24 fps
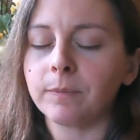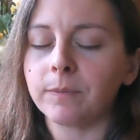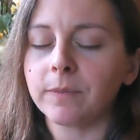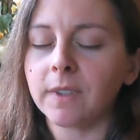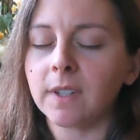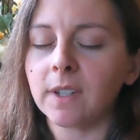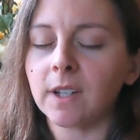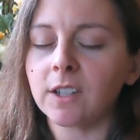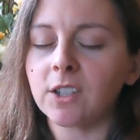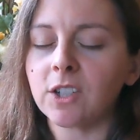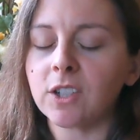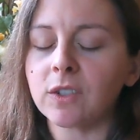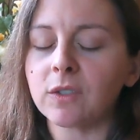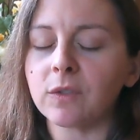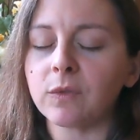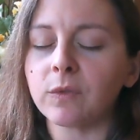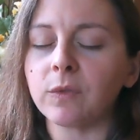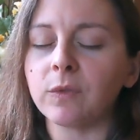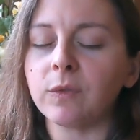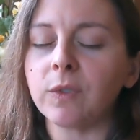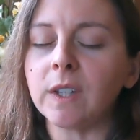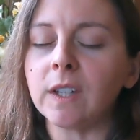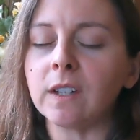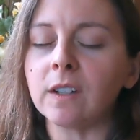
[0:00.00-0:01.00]
It just
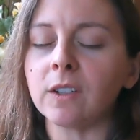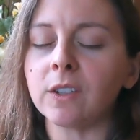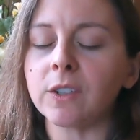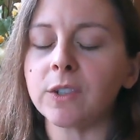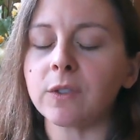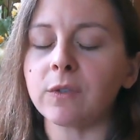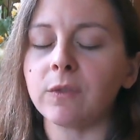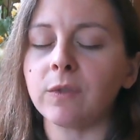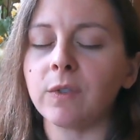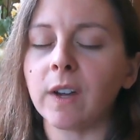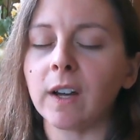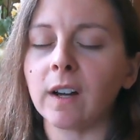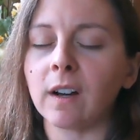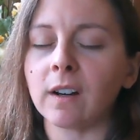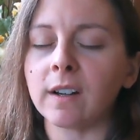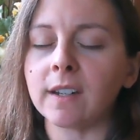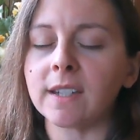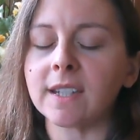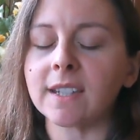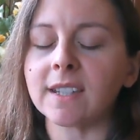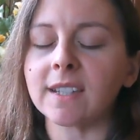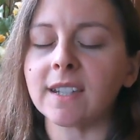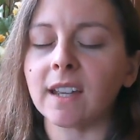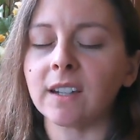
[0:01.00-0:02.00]
feels very
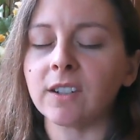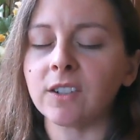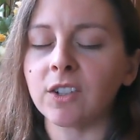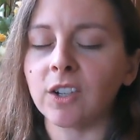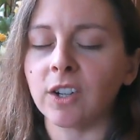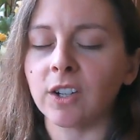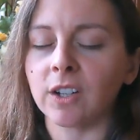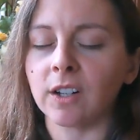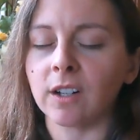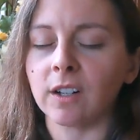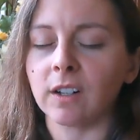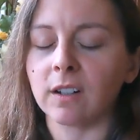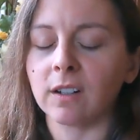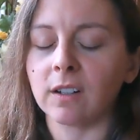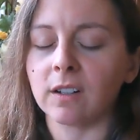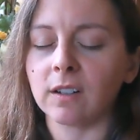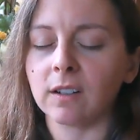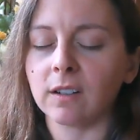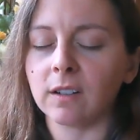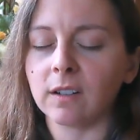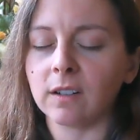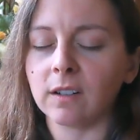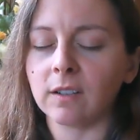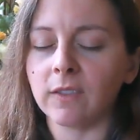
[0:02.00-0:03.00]
centered,
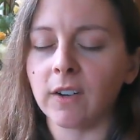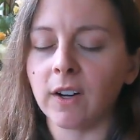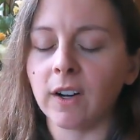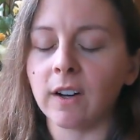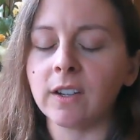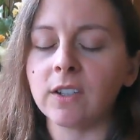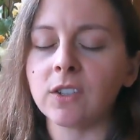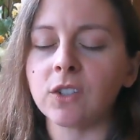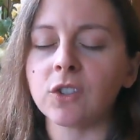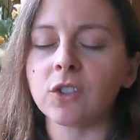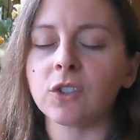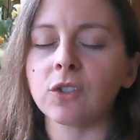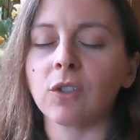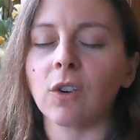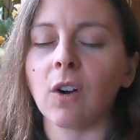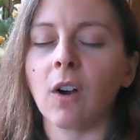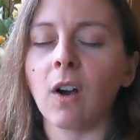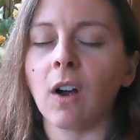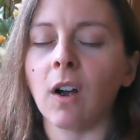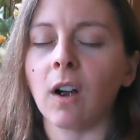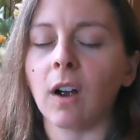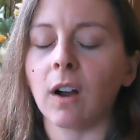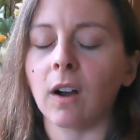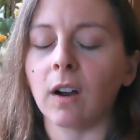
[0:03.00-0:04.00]
very
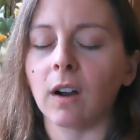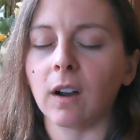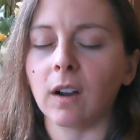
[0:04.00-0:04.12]
strong.